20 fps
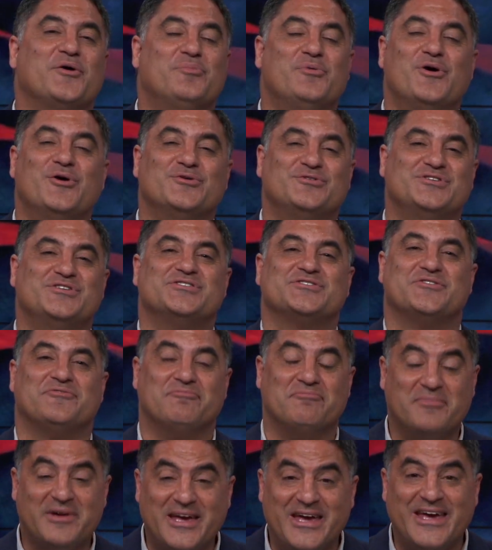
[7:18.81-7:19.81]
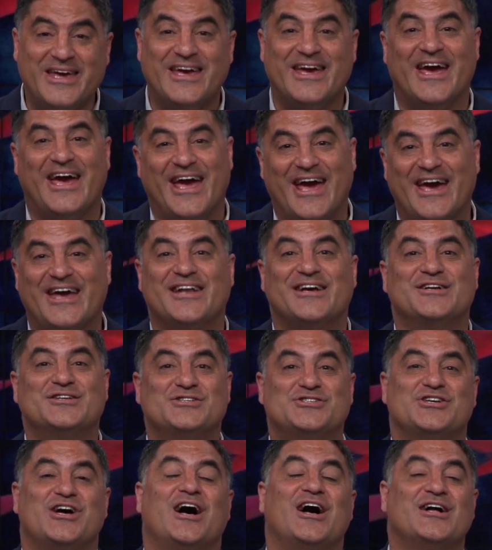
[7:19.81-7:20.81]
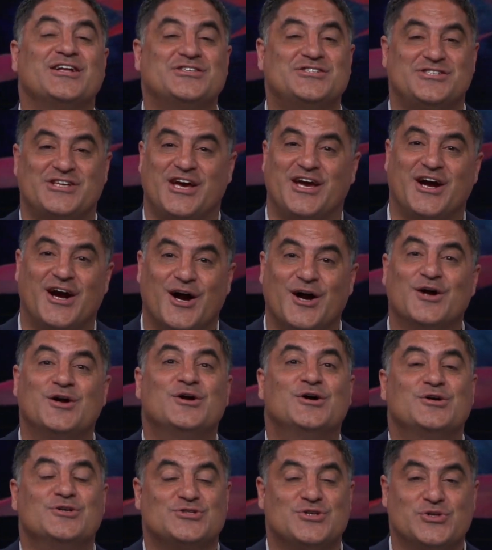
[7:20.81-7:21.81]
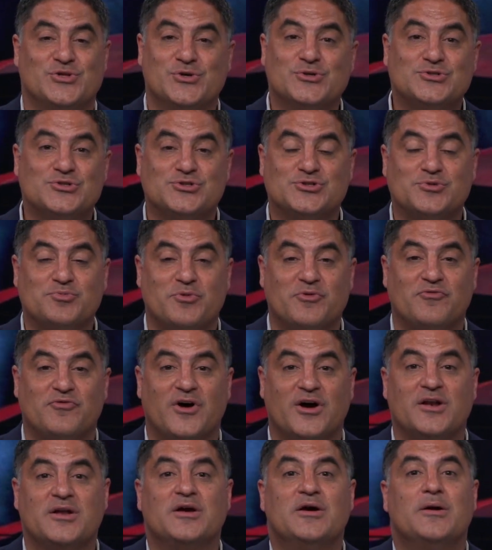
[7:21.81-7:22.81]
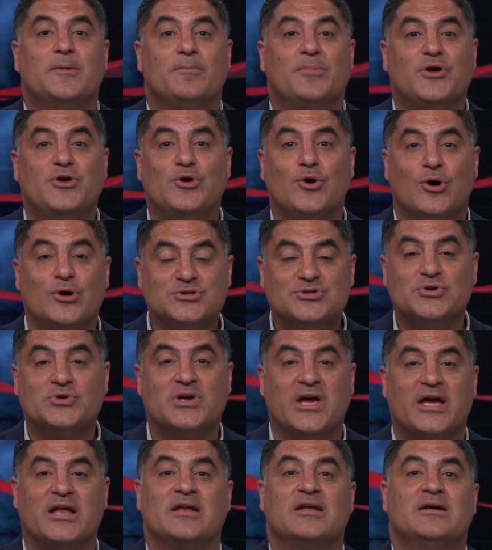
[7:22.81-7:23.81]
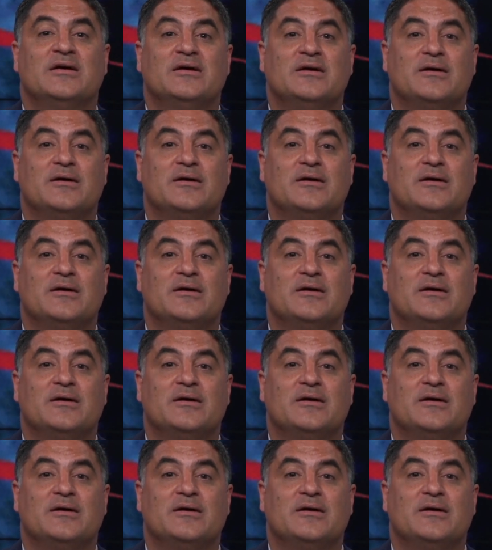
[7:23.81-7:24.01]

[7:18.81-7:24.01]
emojis of me, Ana, John, JR. So those are super fun. But you also get